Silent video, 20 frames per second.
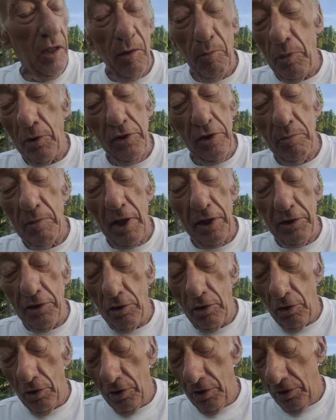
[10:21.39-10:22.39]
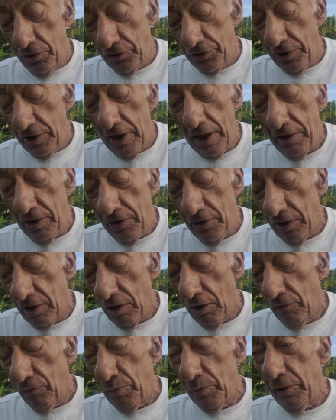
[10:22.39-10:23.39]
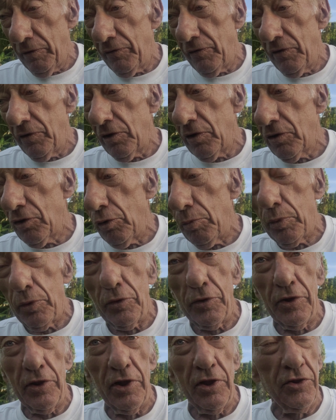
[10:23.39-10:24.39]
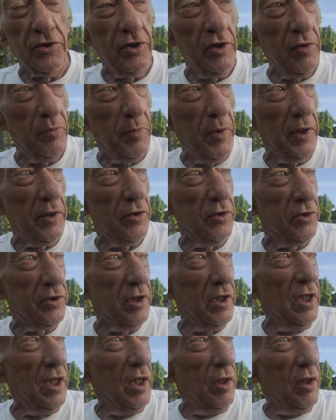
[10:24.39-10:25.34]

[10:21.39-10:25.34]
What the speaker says: But you might not see anything of me for a couple of days. Depends.